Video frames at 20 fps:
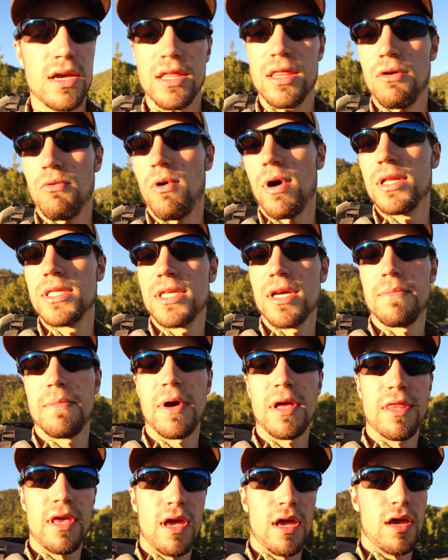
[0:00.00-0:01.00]
The ones up
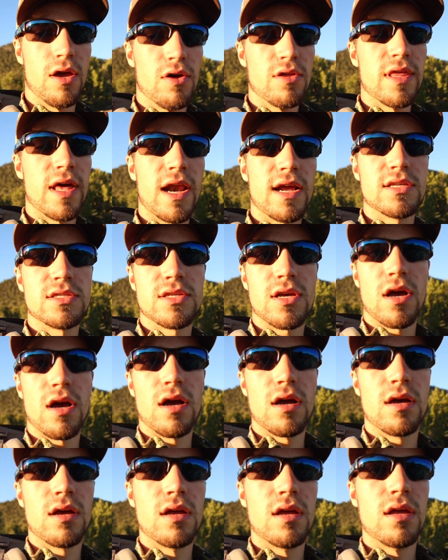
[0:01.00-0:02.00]
on the hill that I saw
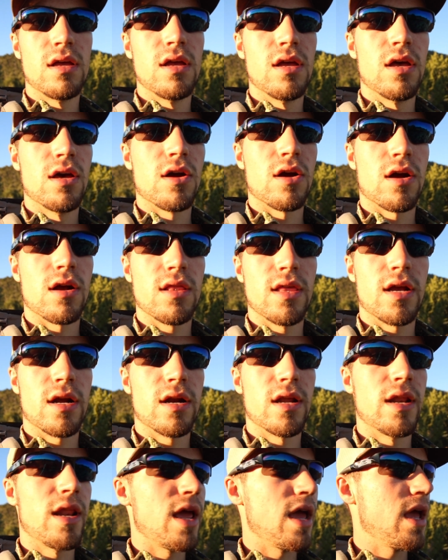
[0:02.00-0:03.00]
earlier
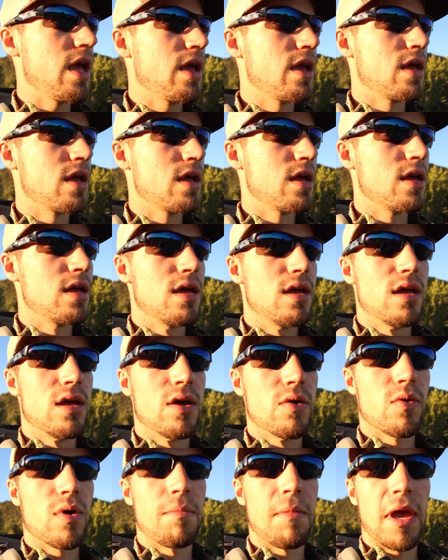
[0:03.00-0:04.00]
today
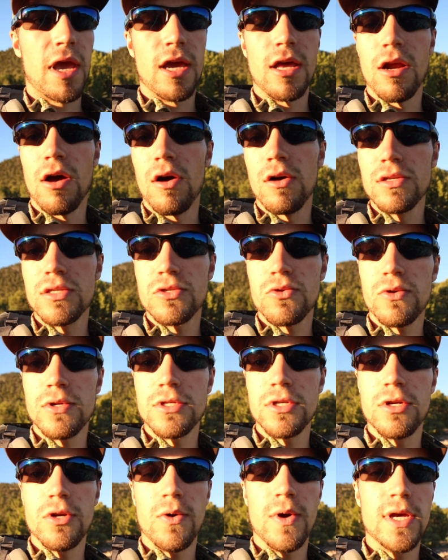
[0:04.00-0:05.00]
were making all
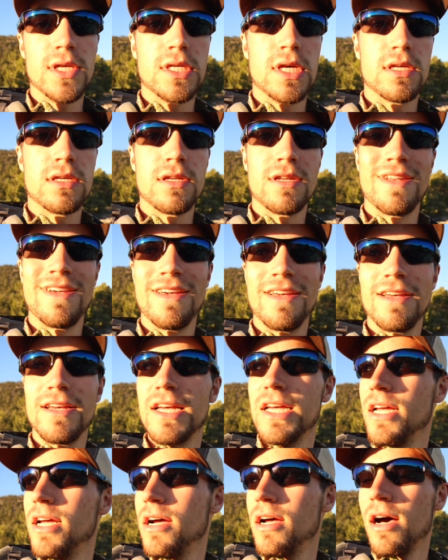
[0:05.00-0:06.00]
sorts of noises and
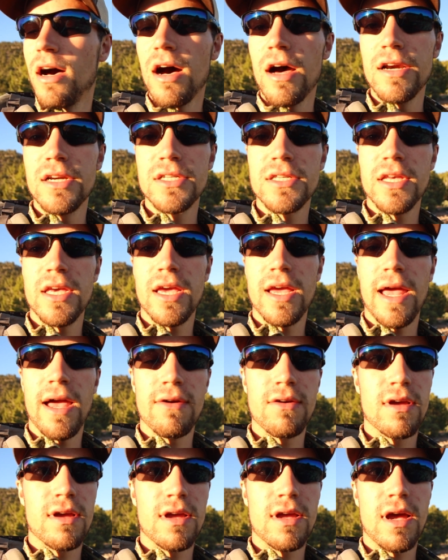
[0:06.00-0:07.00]
honestly
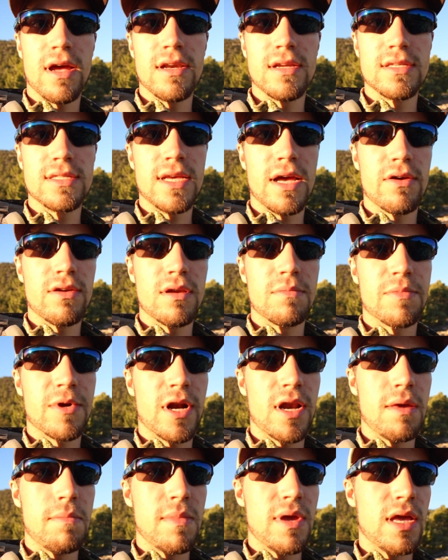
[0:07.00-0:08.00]
kind of sounded
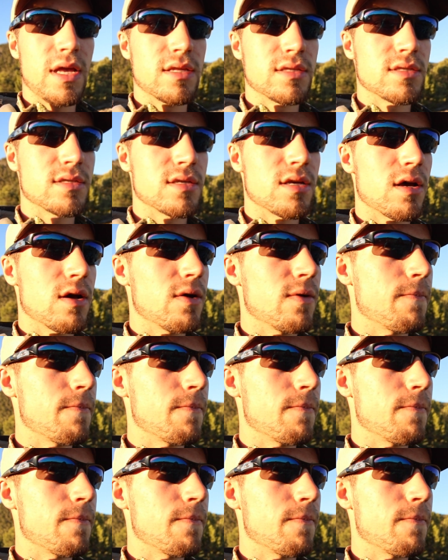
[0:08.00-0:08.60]
pretty mean, so